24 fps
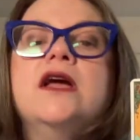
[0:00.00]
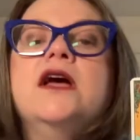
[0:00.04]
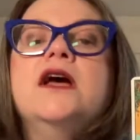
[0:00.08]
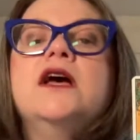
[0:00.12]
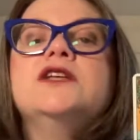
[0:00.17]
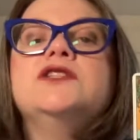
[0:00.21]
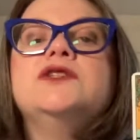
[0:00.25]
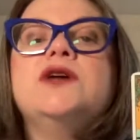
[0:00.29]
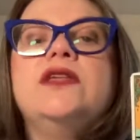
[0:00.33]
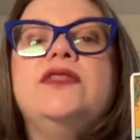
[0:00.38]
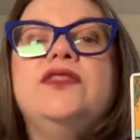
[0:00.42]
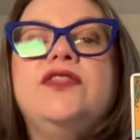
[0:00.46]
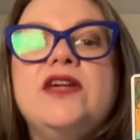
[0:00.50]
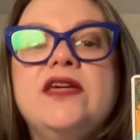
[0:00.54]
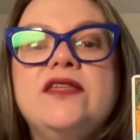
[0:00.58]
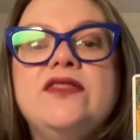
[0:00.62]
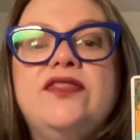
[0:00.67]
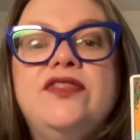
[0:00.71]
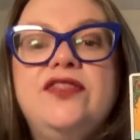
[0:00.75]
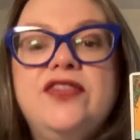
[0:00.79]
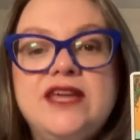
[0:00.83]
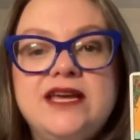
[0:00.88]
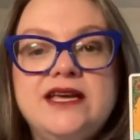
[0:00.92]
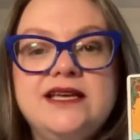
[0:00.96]
So I
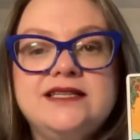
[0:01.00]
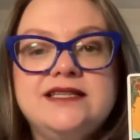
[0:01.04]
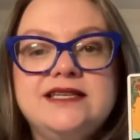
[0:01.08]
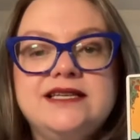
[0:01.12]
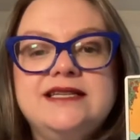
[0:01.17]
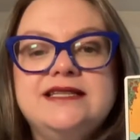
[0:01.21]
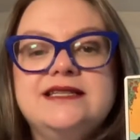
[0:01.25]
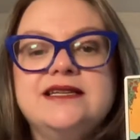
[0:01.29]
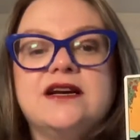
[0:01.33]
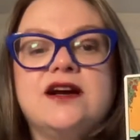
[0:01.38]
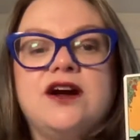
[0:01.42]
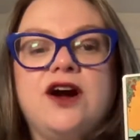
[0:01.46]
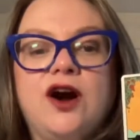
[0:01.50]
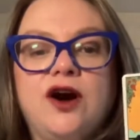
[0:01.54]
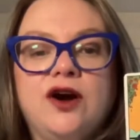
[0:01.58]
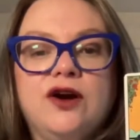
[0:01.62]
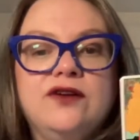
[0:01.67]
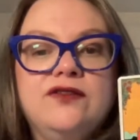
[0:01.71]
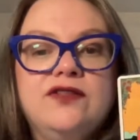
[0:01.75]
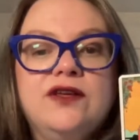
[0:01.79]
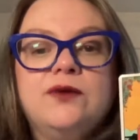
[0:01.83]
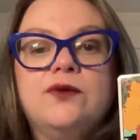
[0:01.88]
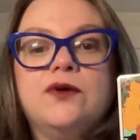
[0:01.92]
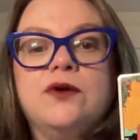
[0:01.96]
think this is a
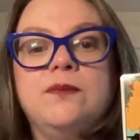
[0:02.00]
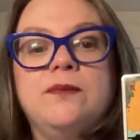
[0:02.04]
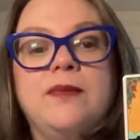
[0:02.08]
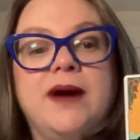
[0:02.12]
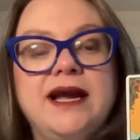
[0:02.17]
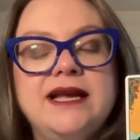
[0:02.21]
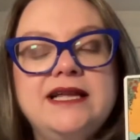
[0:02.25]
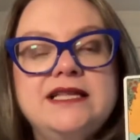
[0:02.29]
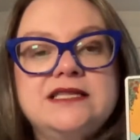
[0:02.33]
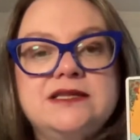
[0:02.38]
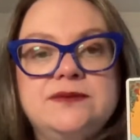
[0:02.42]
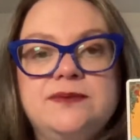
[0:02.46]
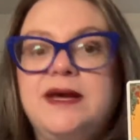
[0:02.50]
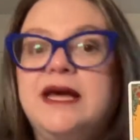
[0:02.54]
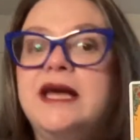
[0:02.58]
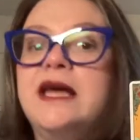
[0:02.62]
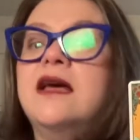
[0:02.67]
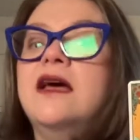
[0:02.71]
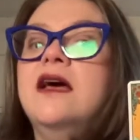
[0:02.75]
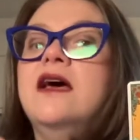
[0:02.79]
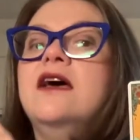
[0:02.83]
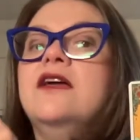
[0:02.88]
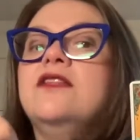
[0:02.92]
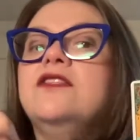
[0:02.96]
card that reminds
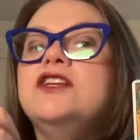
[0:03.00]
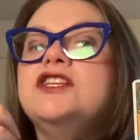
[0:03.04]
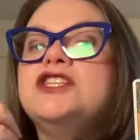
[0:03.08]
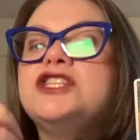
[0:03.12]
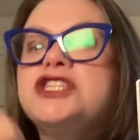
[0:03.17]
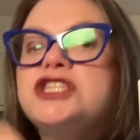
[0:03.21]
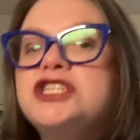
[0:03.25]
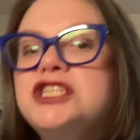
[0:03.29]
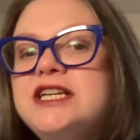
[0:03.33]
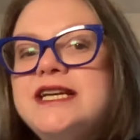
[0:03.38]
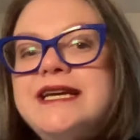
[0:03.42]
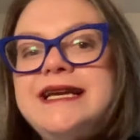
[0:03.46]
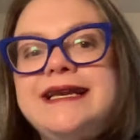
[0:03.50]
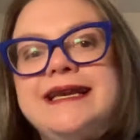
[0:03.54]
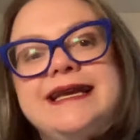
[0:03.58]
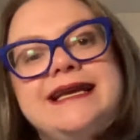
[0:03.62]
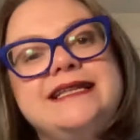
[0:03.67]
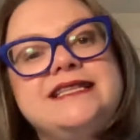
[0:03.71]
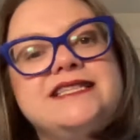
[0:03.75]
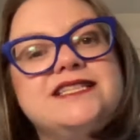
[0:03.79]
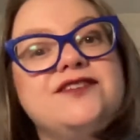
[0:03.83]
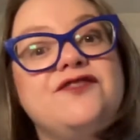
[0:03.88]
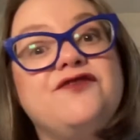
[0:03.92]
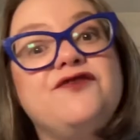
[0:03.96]
me that she
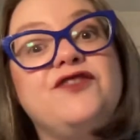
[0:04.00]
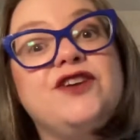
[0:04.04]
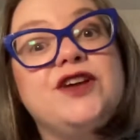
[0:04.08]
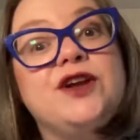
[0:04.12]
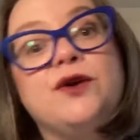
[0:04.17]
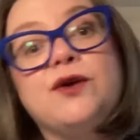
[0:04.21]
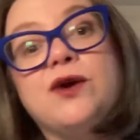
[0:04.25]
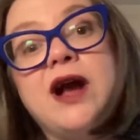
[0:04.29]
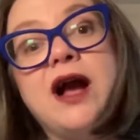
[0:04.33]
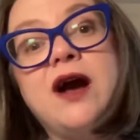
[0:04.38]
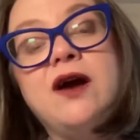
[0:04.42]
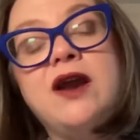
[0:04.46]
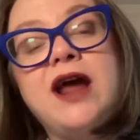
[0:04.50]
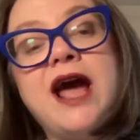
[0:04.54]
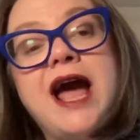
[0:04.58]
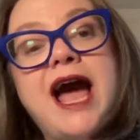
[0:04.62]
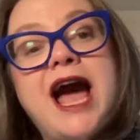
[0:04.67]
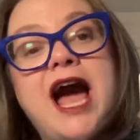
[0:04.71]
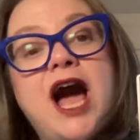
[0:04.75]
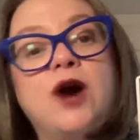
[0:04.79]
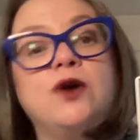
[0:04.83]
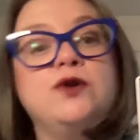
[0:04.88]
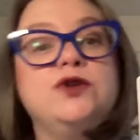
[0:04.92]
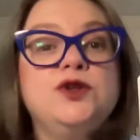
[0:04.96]
needs to figure out
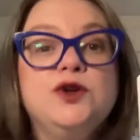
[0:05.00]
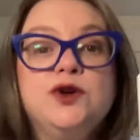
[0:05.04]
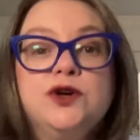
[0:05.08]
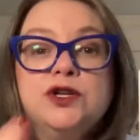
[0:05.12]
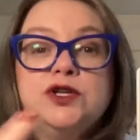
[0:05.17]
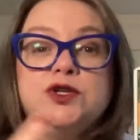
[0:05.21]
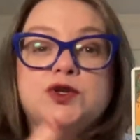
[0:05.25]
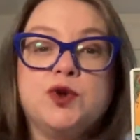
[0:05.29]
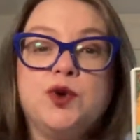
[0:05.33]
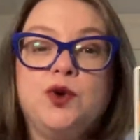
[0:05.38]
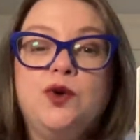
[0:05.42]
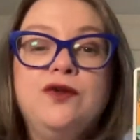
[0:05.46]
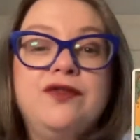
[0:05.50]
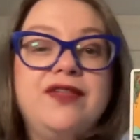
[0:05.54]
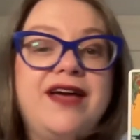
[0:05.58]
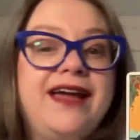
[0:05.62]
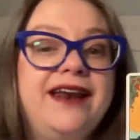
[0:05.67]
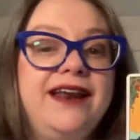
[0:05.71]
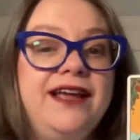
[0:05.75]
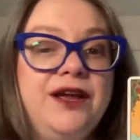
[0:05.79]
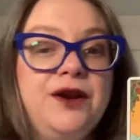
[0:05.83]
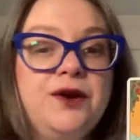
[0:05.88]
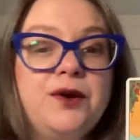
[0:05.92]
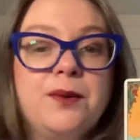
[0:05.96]
how to control
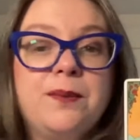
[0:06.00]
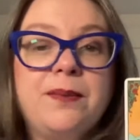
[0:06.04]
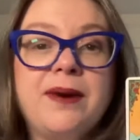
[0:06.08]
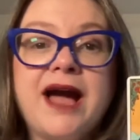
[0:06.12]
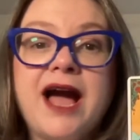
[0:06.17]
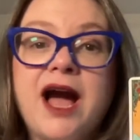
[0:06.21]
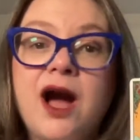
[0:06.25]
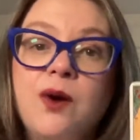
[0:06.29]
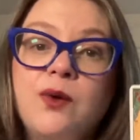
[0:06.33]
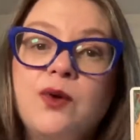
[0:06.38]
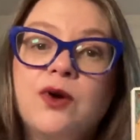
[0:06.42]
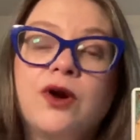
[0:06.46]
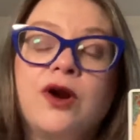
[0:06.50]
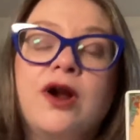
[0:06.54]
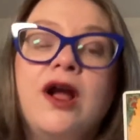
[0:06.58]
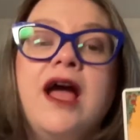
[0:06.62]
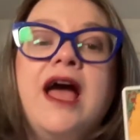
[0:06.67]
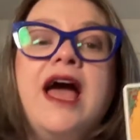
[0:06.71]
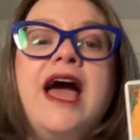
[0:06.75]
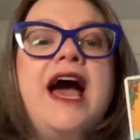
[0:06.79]
that inner power,